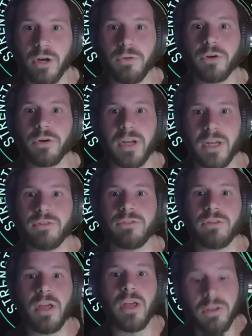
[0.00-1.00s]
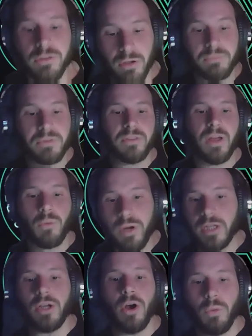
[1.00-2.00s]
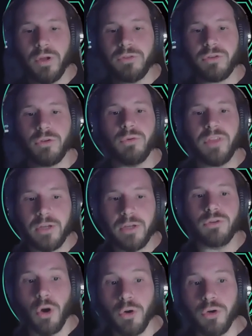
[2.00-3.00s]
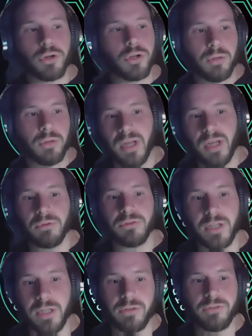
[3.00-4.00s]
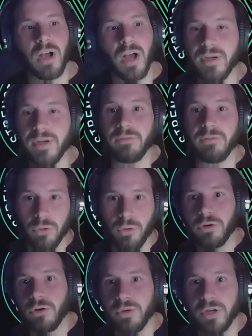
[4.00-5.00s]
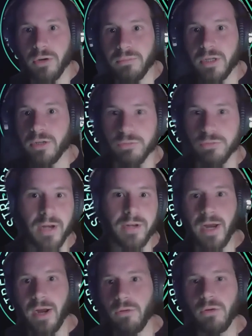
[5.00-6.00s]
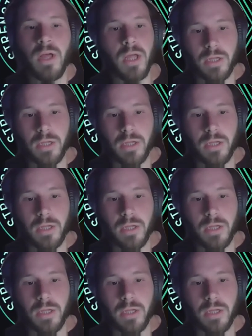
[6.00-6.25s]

You know, there is something that we can go into that, you know, you're going to be able to get a job and have a long career, because right now,